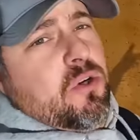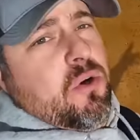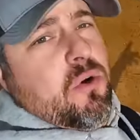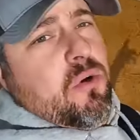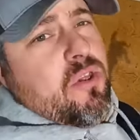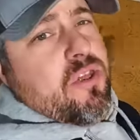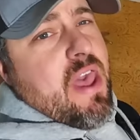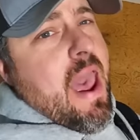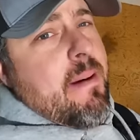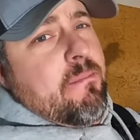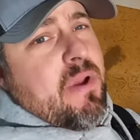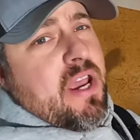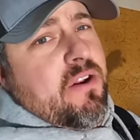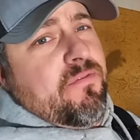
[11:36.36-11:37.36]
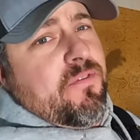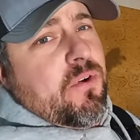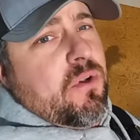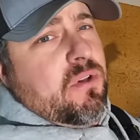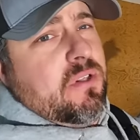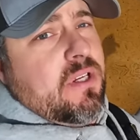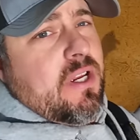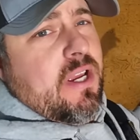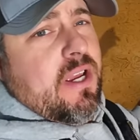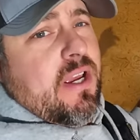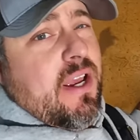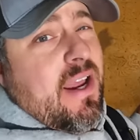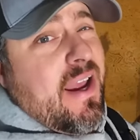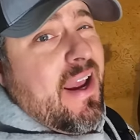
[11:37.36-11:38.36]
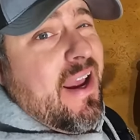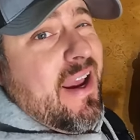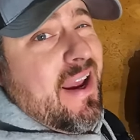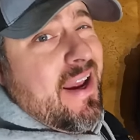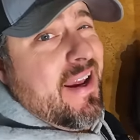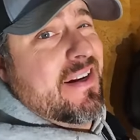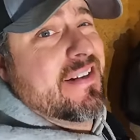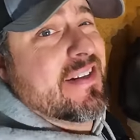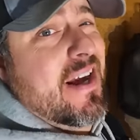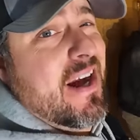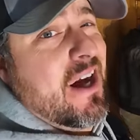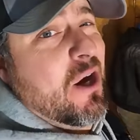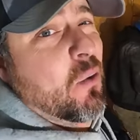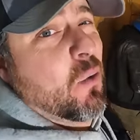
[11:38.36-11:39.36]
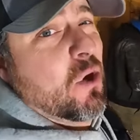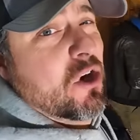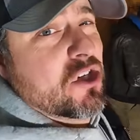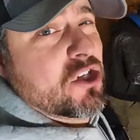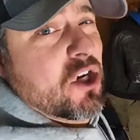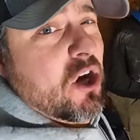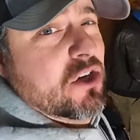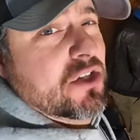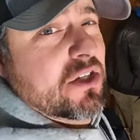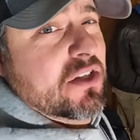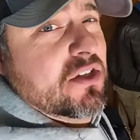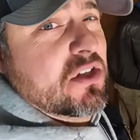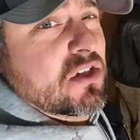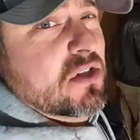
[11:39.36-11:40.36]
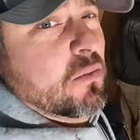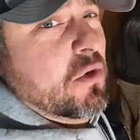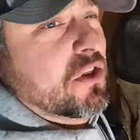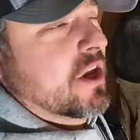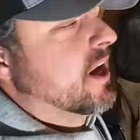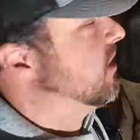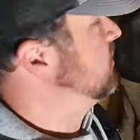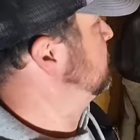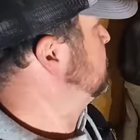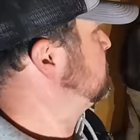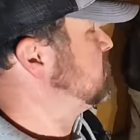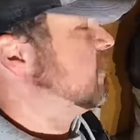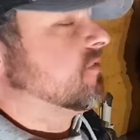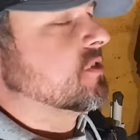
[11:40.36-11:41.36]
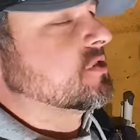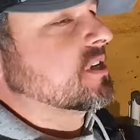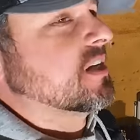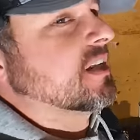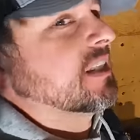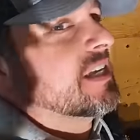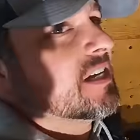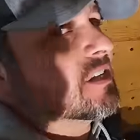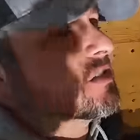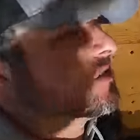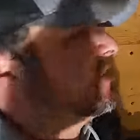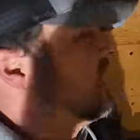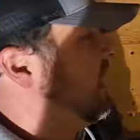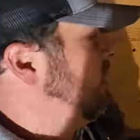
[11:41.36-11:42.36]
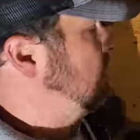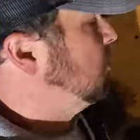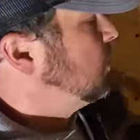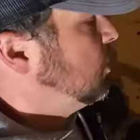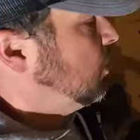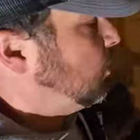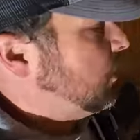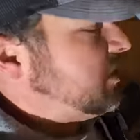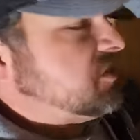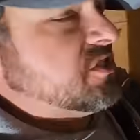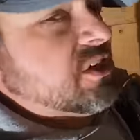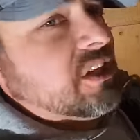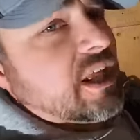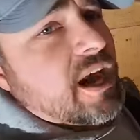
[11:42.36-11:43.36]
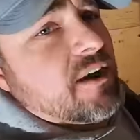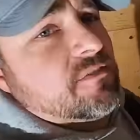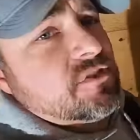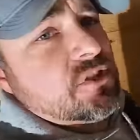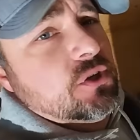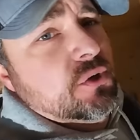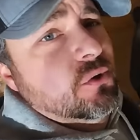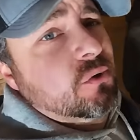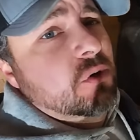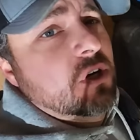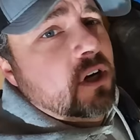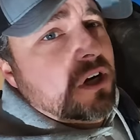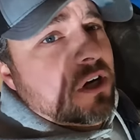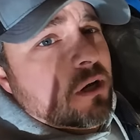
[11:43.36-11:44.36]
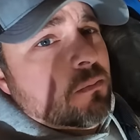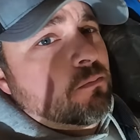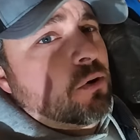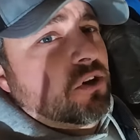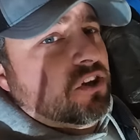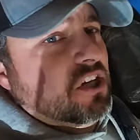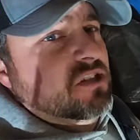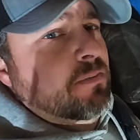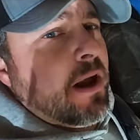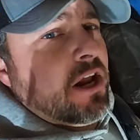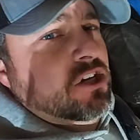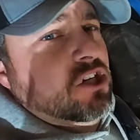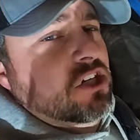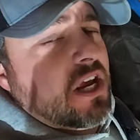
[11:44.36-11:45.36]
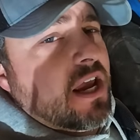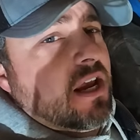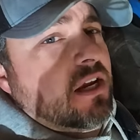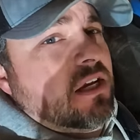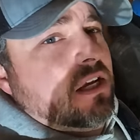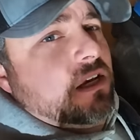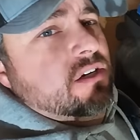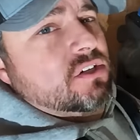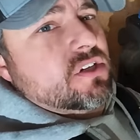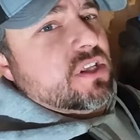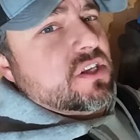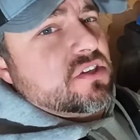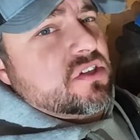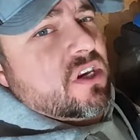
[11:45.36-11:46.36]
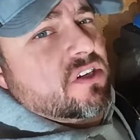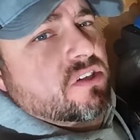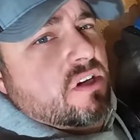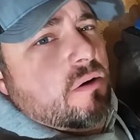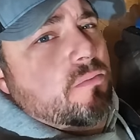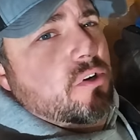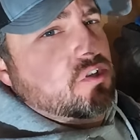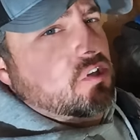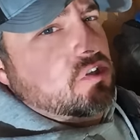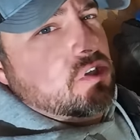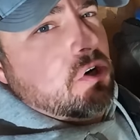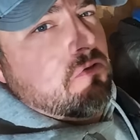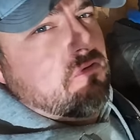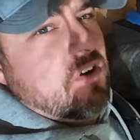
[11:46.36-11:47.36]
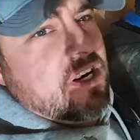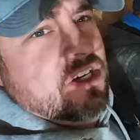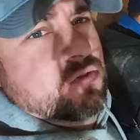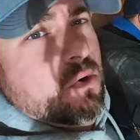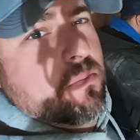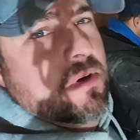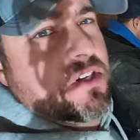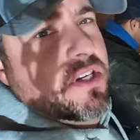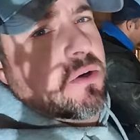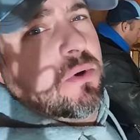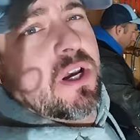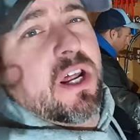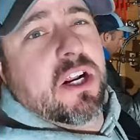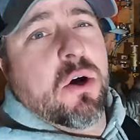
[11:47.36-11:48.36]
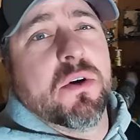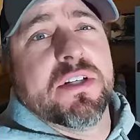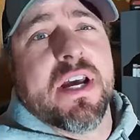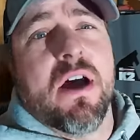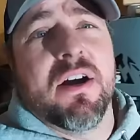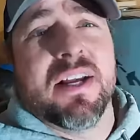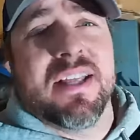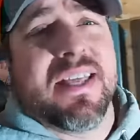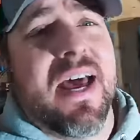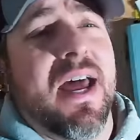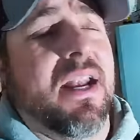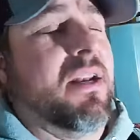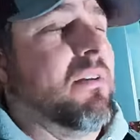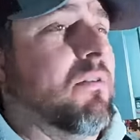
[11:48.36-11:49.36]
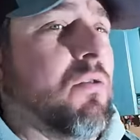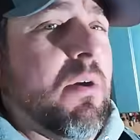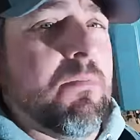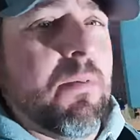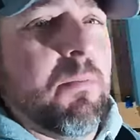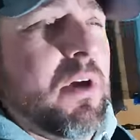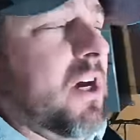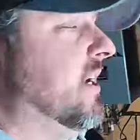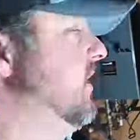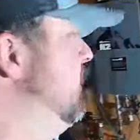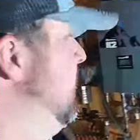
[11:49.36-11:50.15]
to that manifold and uh, we're charging the system with air to see if there's any leaks. Now, we still have to put the expansion tank to the system. There's just two fittings we're missing. We gotta go in town to get that and grip them on.